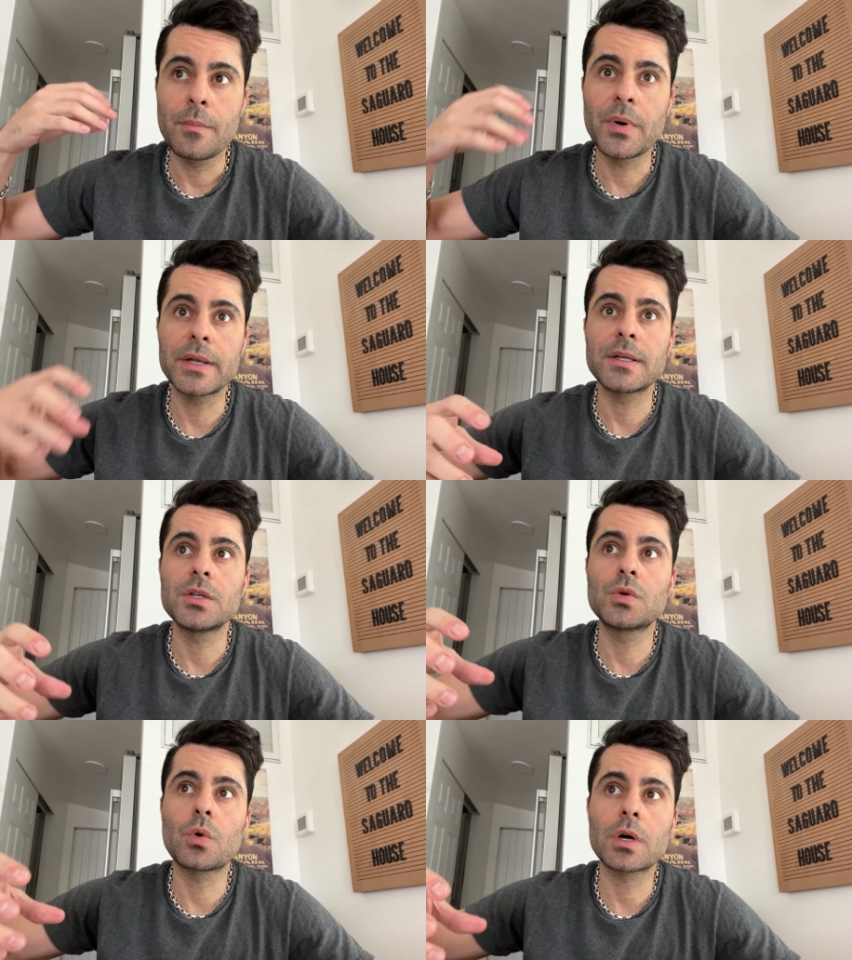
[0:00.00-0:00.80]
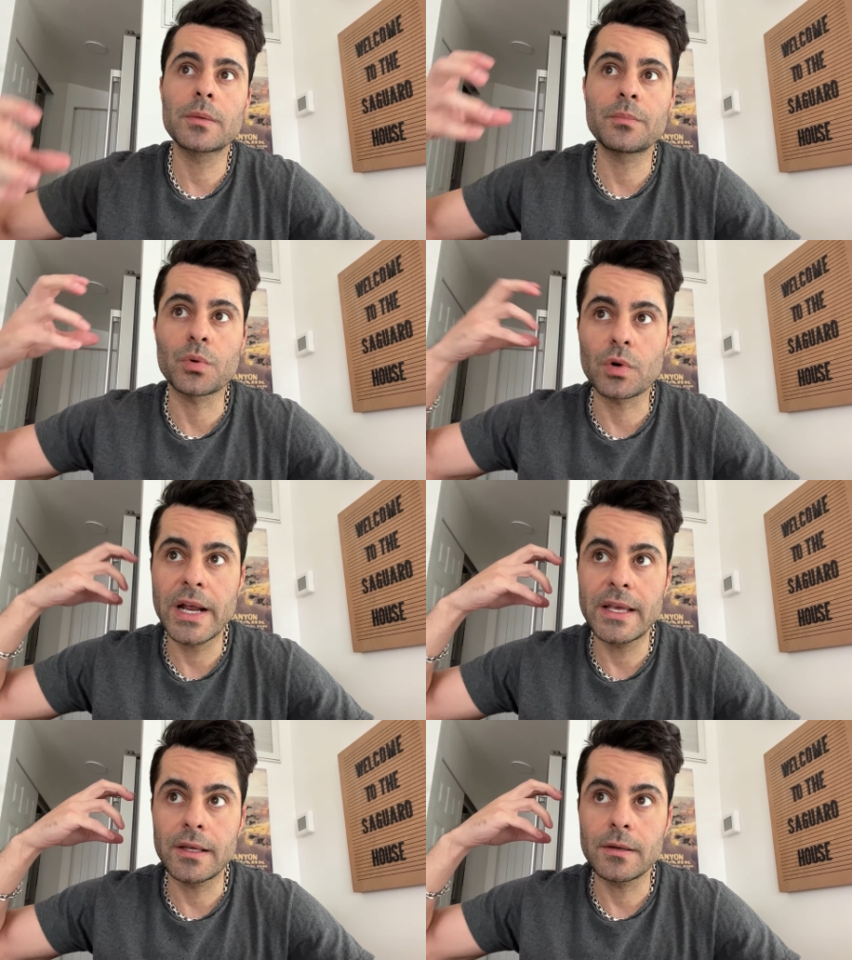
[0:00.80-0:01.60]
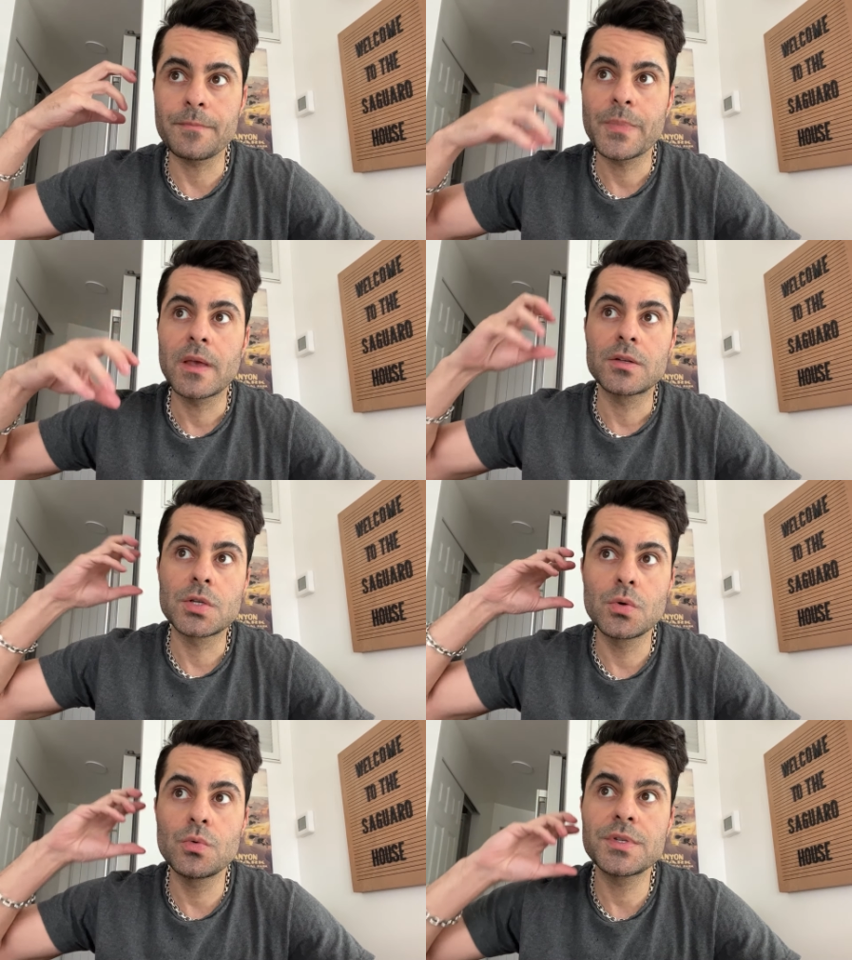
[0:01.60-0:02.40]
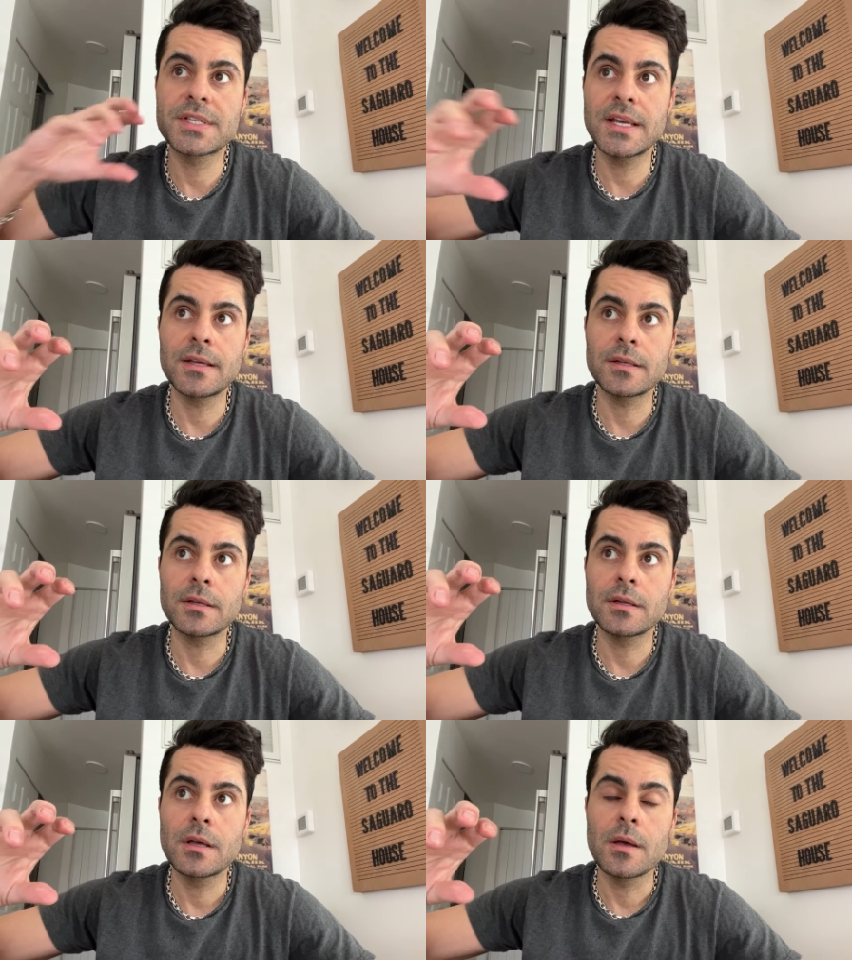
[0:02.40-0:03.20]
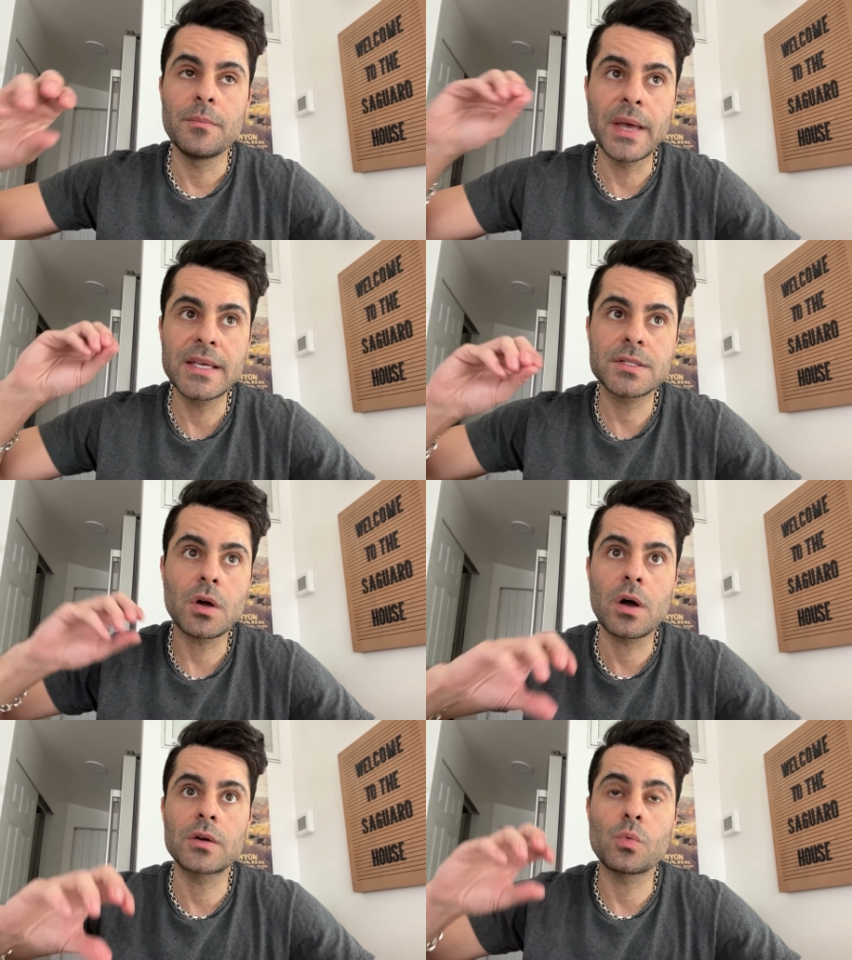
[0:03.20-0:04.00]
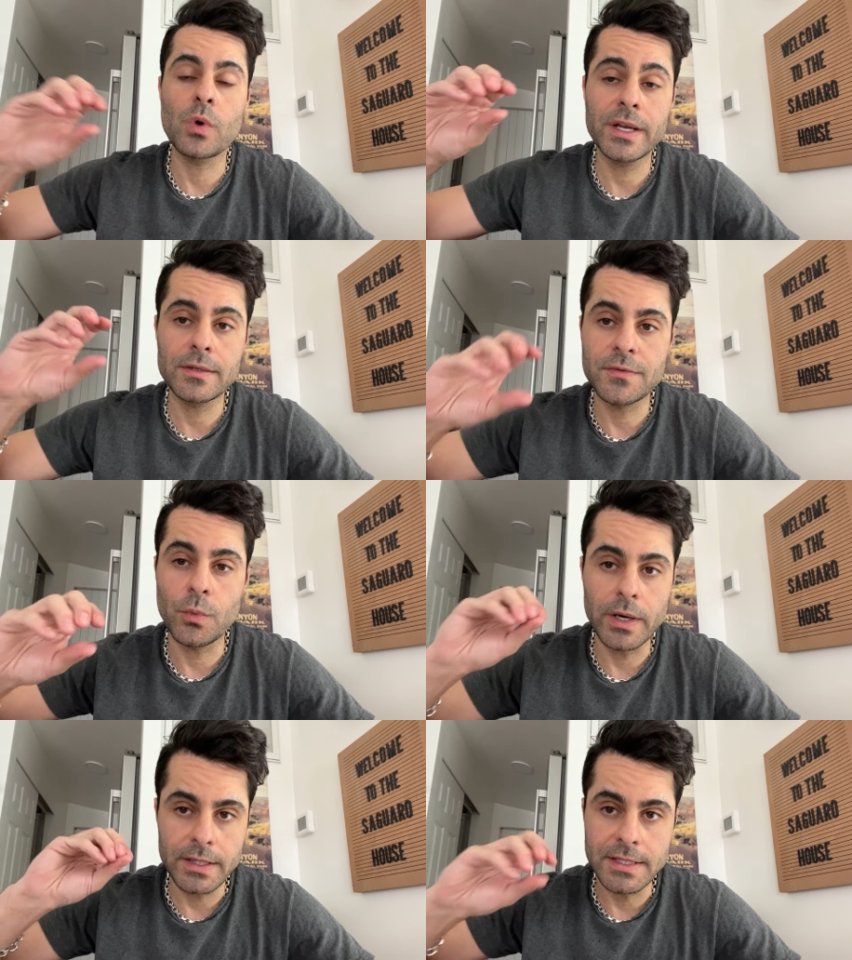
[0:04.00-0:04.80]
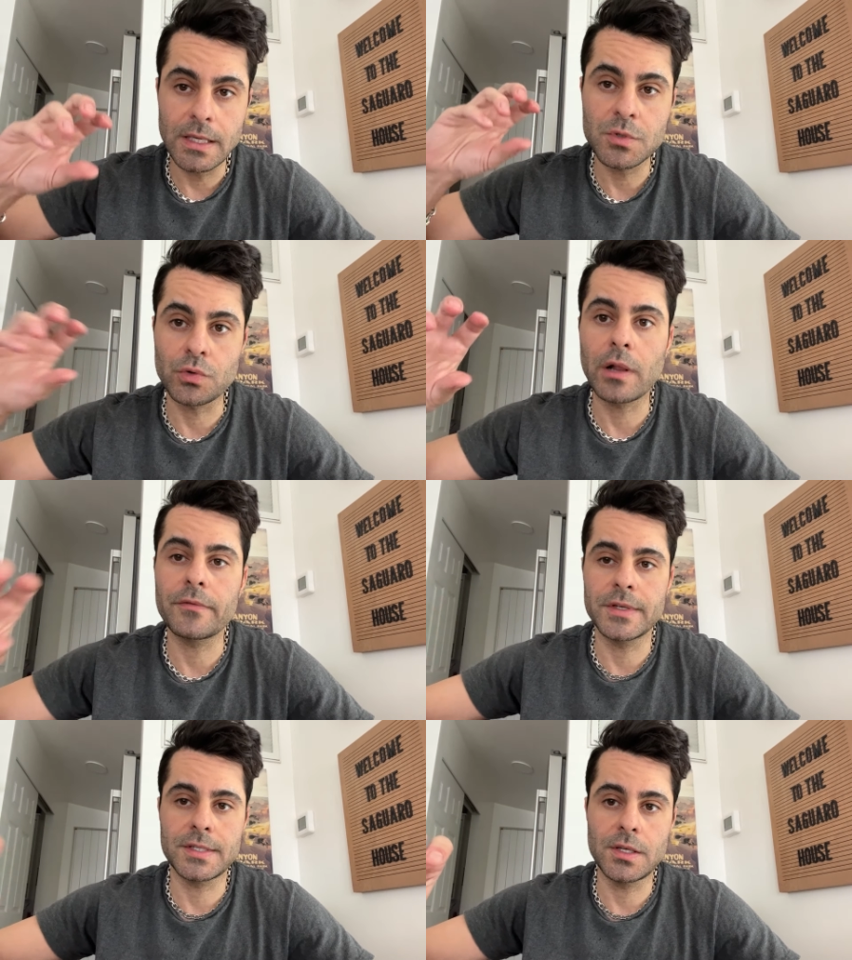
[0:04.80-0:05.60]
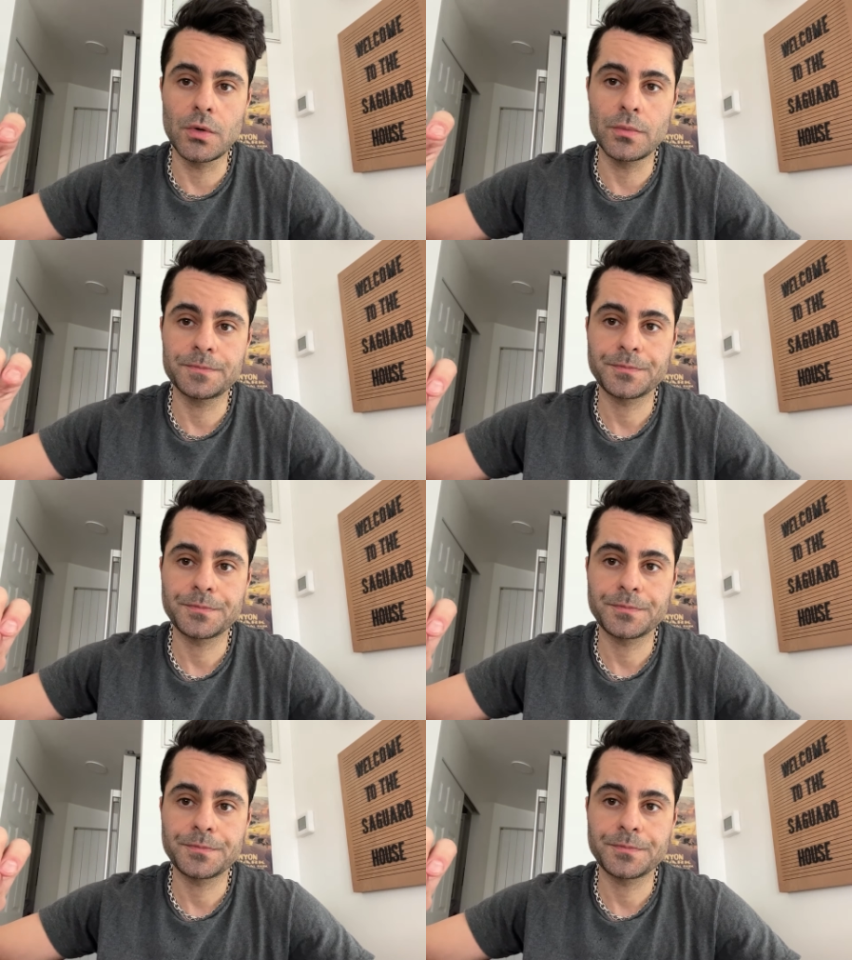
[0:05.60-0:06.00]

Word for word: But your brain tunes in based on what it, what it deems relevant to you.